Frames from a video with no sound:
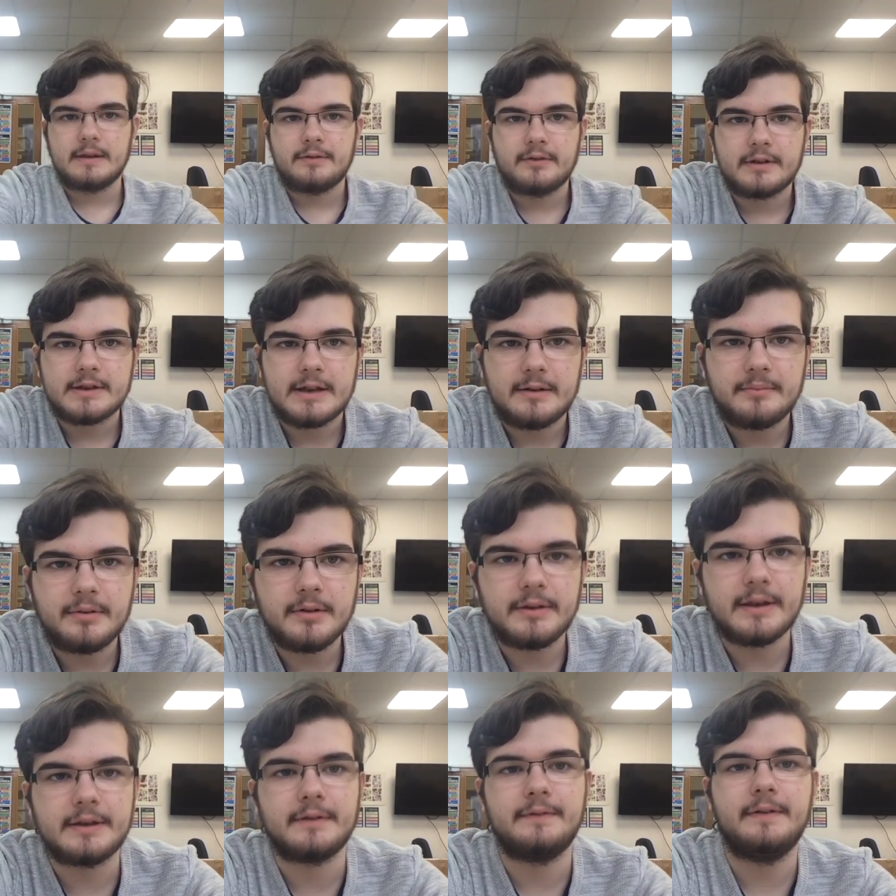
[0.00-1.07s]
say, for example,
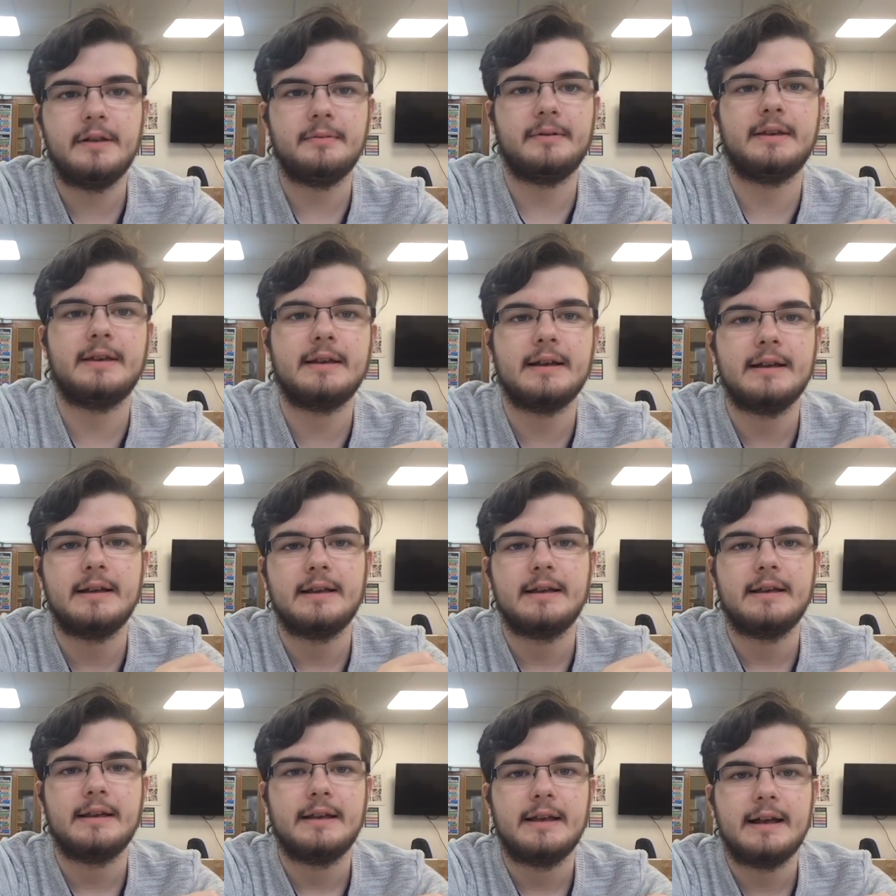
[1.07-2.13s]
that you're filming
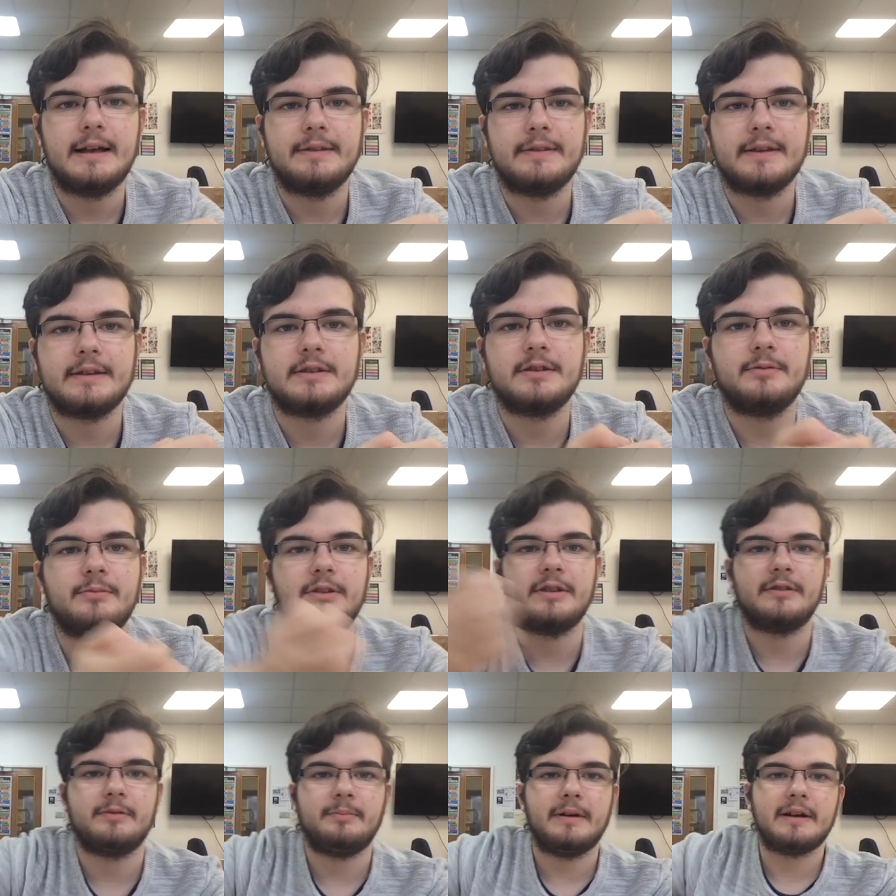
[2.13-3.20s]
and there's
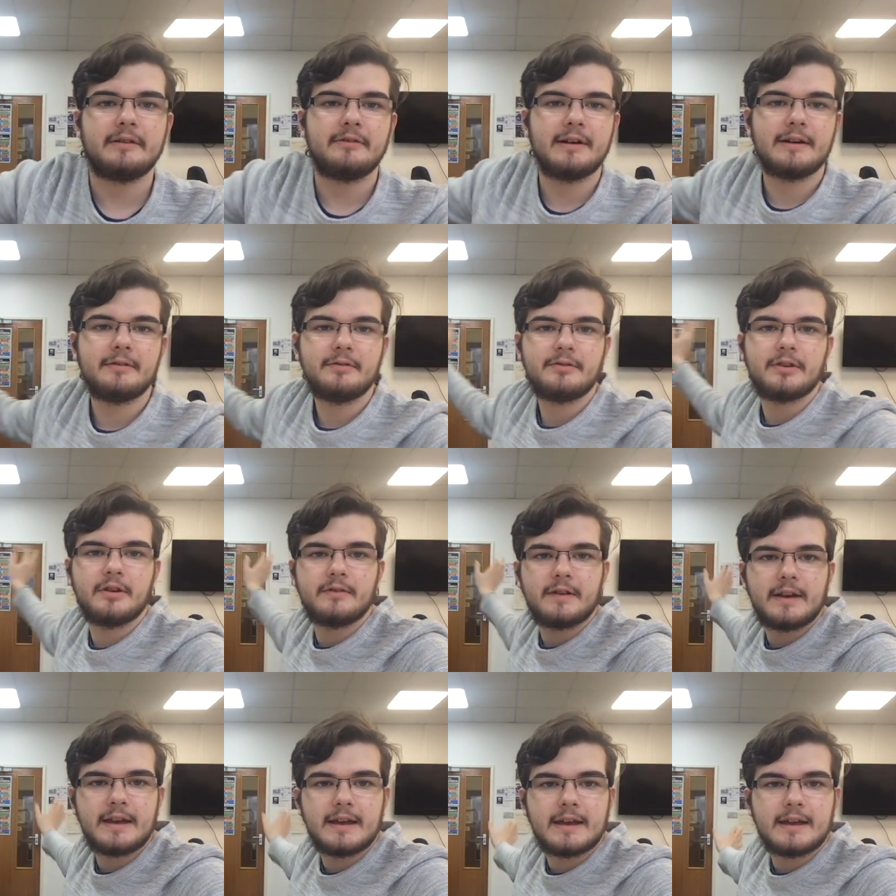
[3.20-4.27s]
someone in the background over
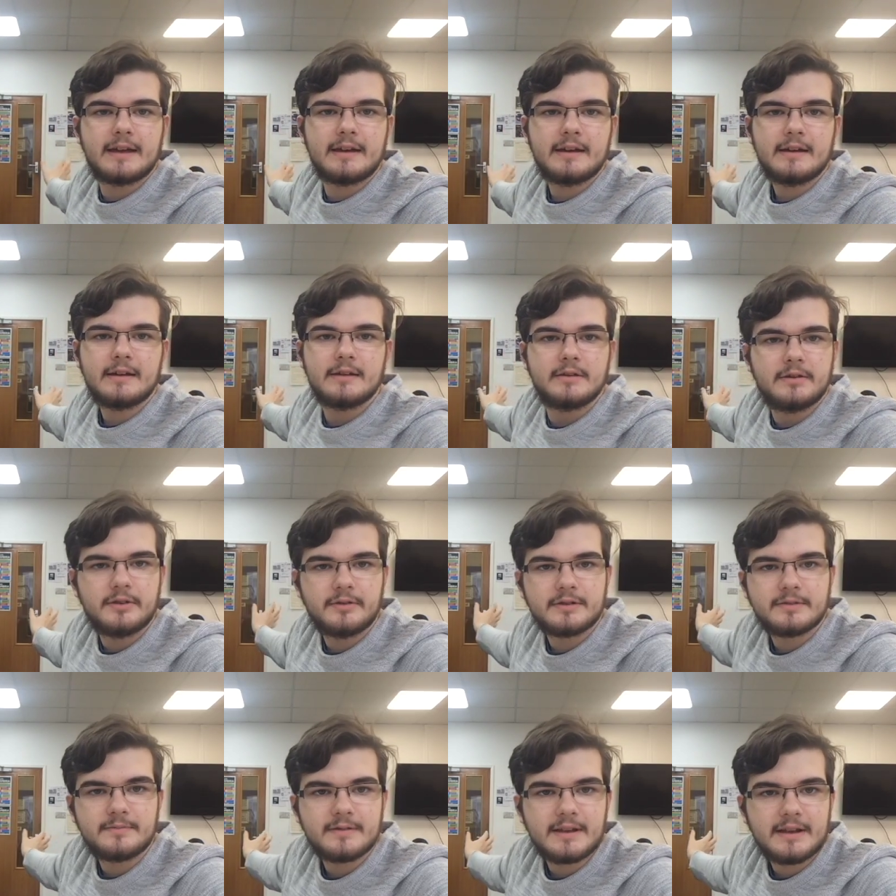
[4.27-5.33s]
here doing
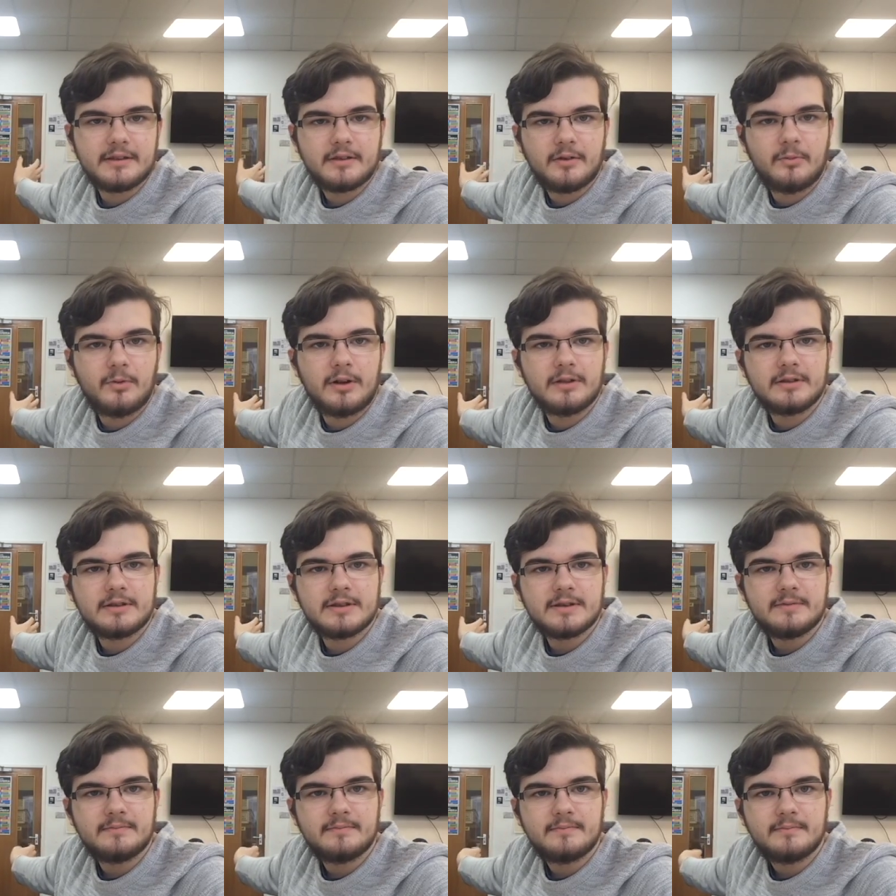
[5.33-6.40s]
something that you don't want.
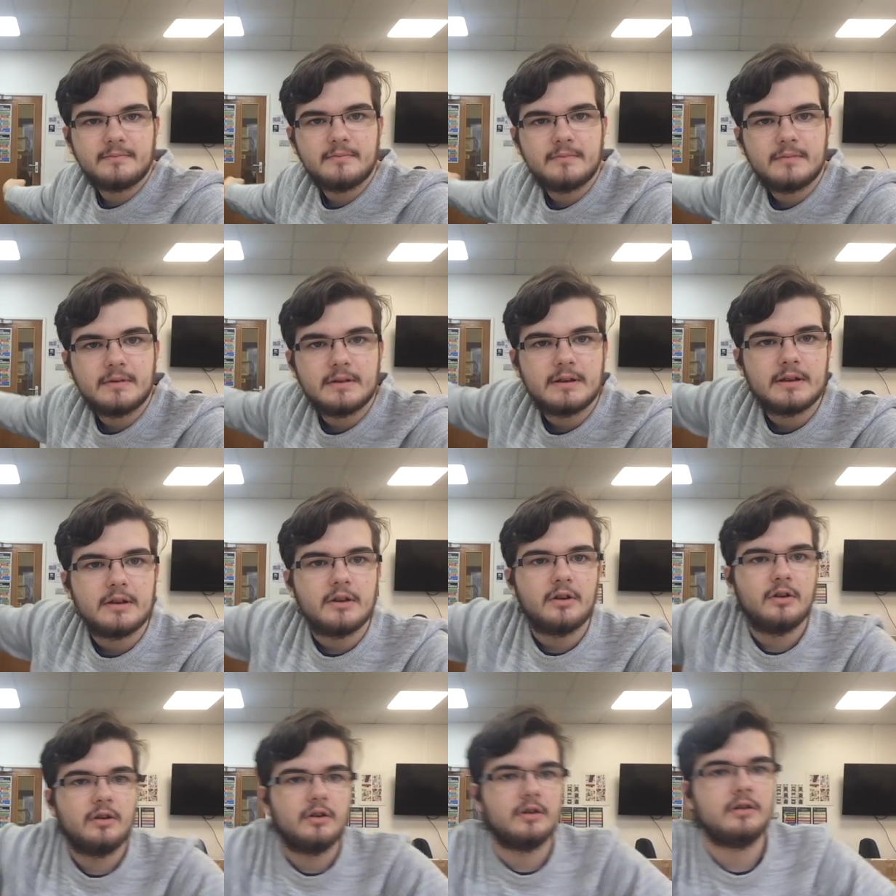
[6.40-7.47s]

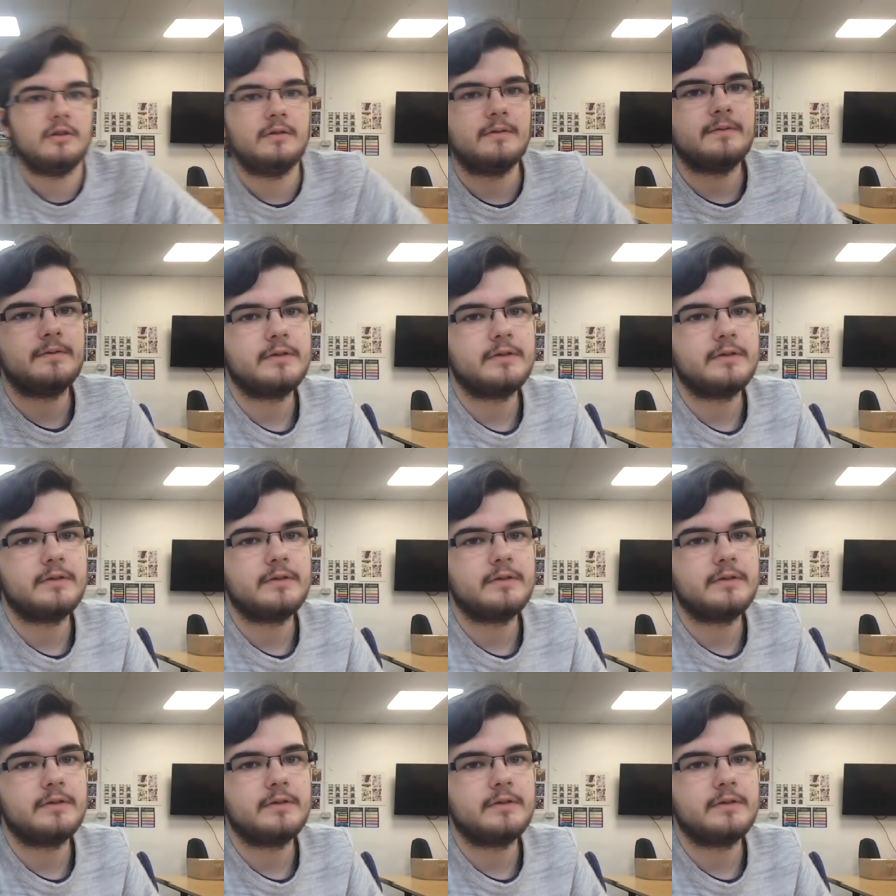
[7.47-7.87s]
Or,